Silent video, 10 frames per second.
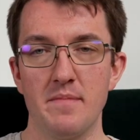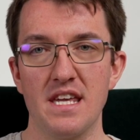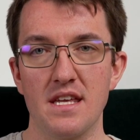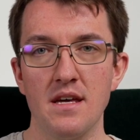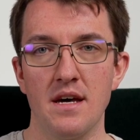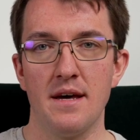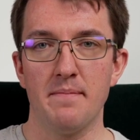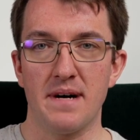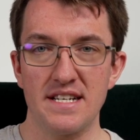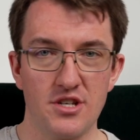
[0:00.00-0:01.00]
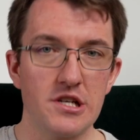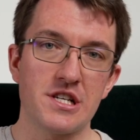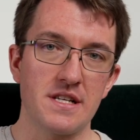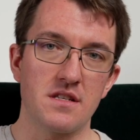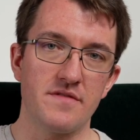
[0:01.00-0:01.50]
me, my
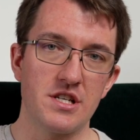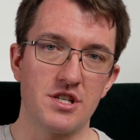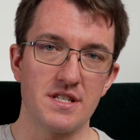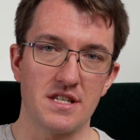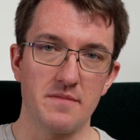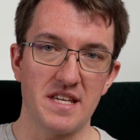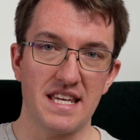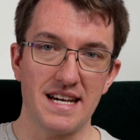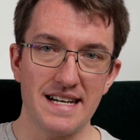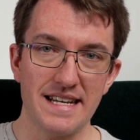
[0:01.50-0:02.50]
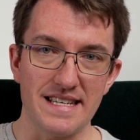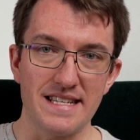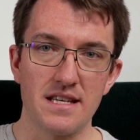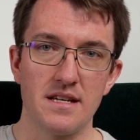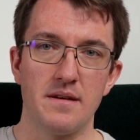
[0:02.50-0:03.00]
surgical intervention is going to be
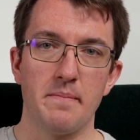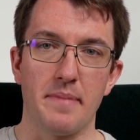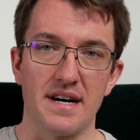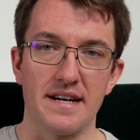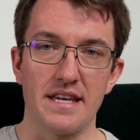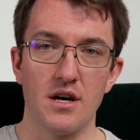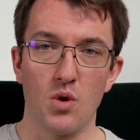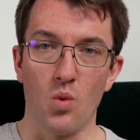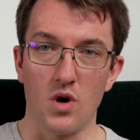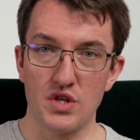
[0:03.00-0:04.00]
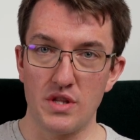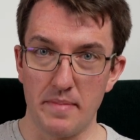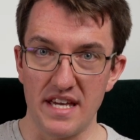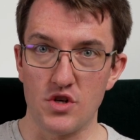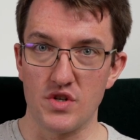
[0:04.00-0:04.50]
guided by what the
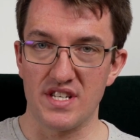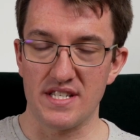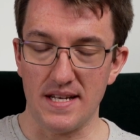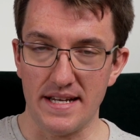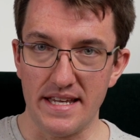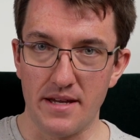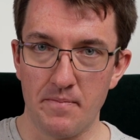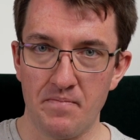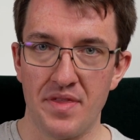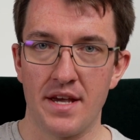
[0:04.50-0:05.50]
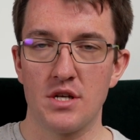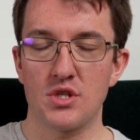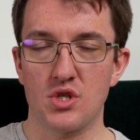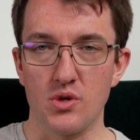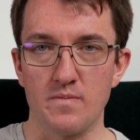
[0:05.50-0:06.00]
patient is like.
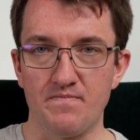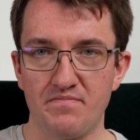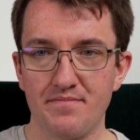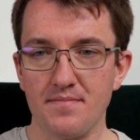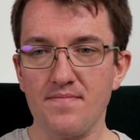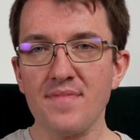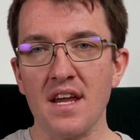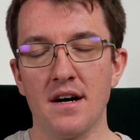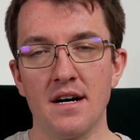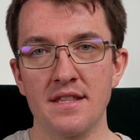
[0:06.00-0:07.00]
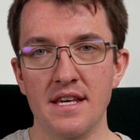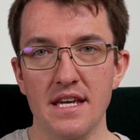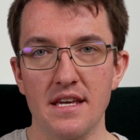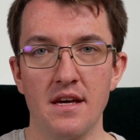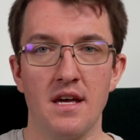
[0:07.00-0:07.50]
So, are
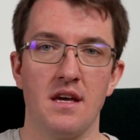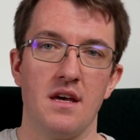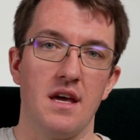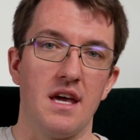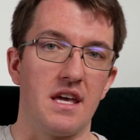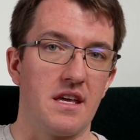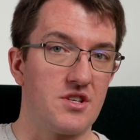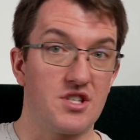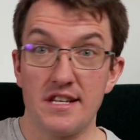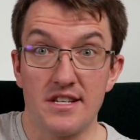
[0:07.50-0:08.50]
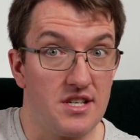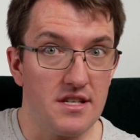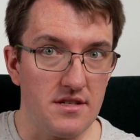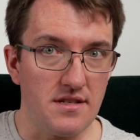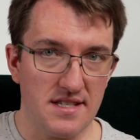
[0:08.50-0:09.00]
they a senior
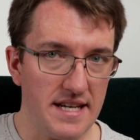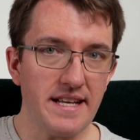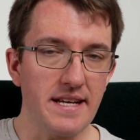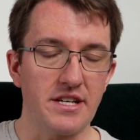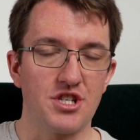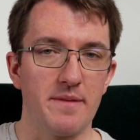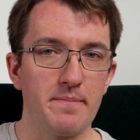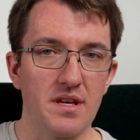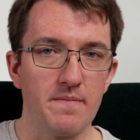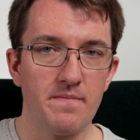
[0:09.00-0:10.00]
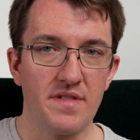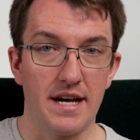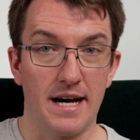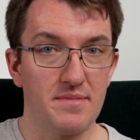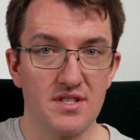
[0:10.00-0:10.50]
citizen cycling champion that
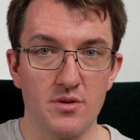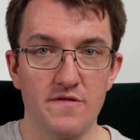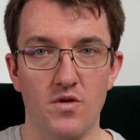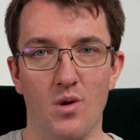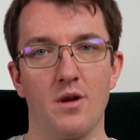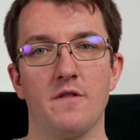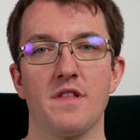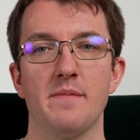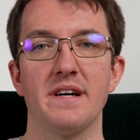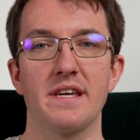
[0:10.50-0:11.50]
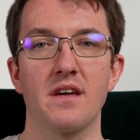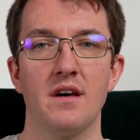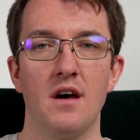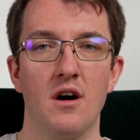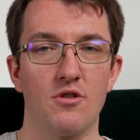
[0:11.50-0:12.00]
happens to have fallen off their bike?
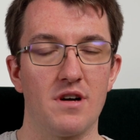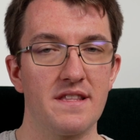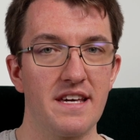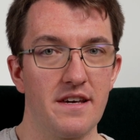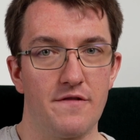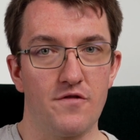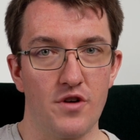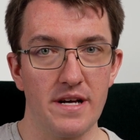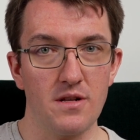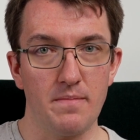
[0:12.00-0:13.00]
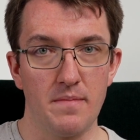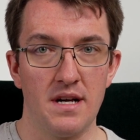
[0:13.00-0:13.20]
Or are they a frail